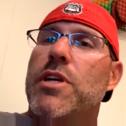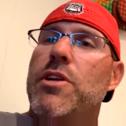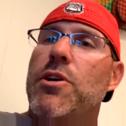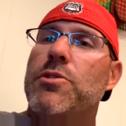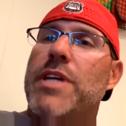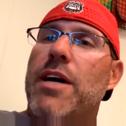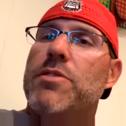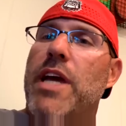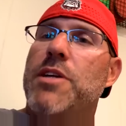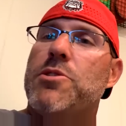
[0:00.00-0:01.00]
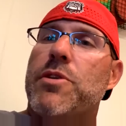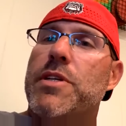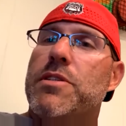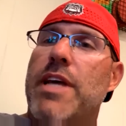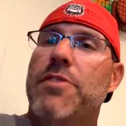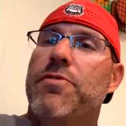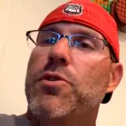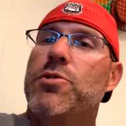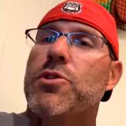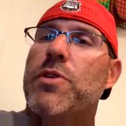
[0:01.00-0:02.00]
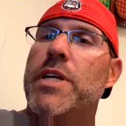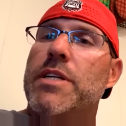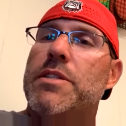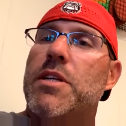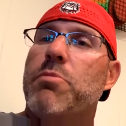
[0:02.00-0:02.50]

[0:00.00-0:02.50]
that knows how dangerous that future is,